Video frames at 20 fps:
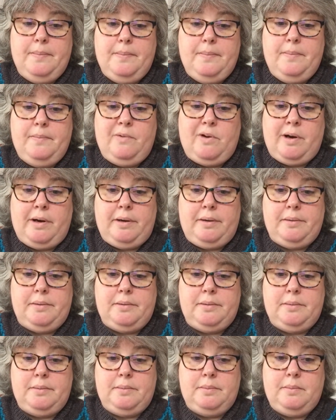right,
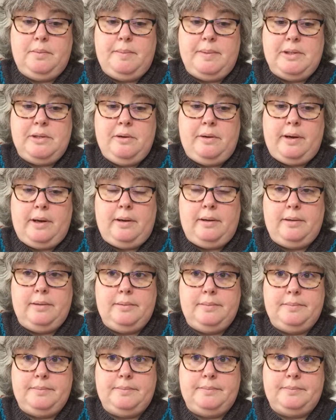what am I doing?
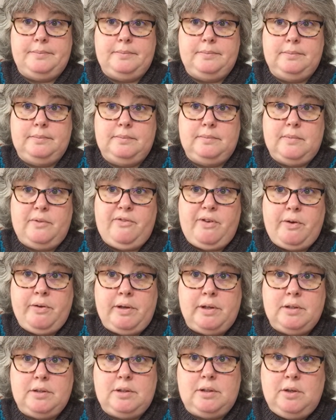
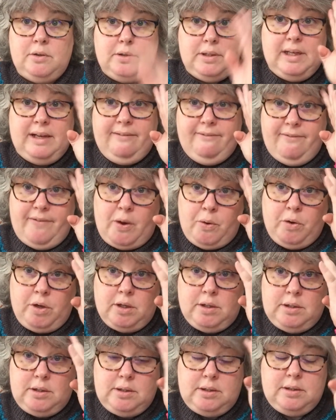Focus, Lucy,
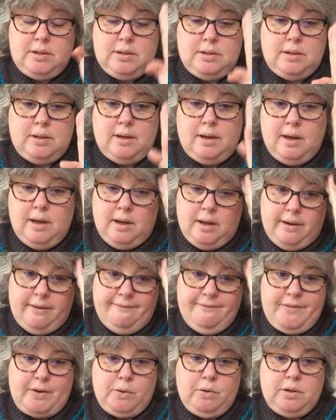focus.
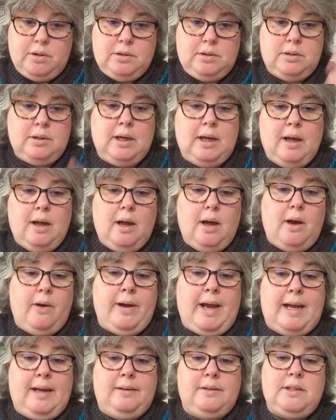
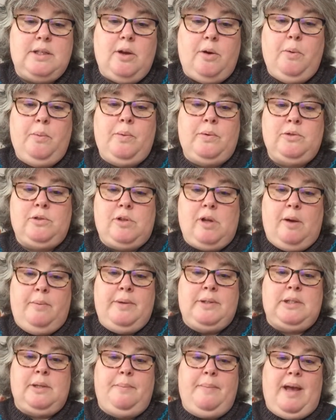Okay, so we'll start
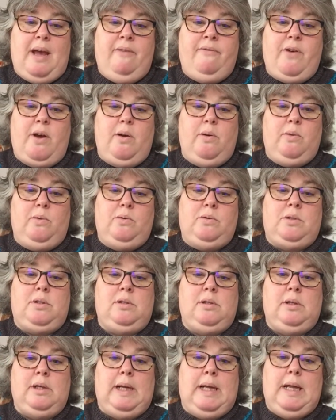with some
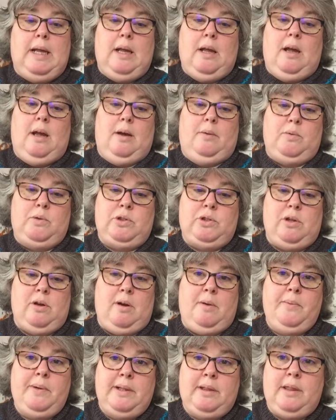FOs. We'll
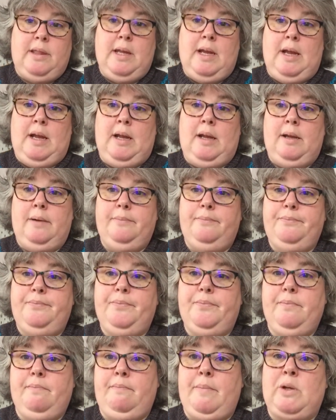start with the
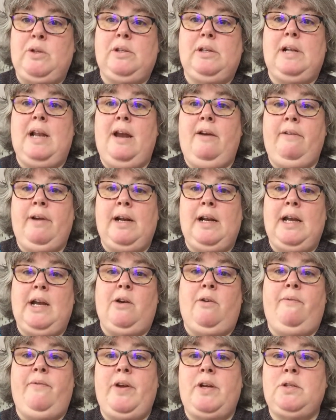most glaringly
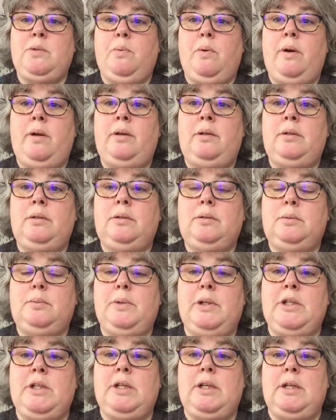obvious one,
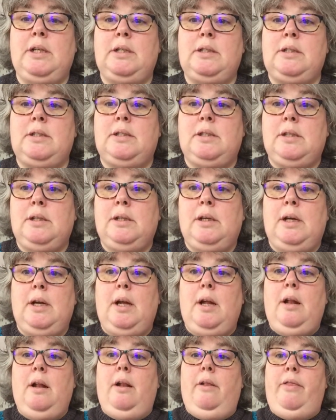which is
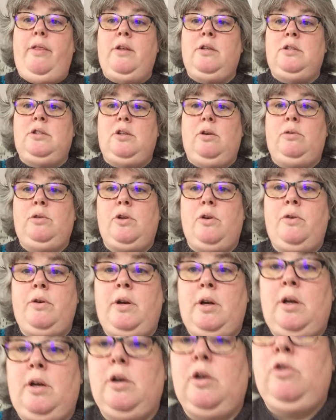the Soldotna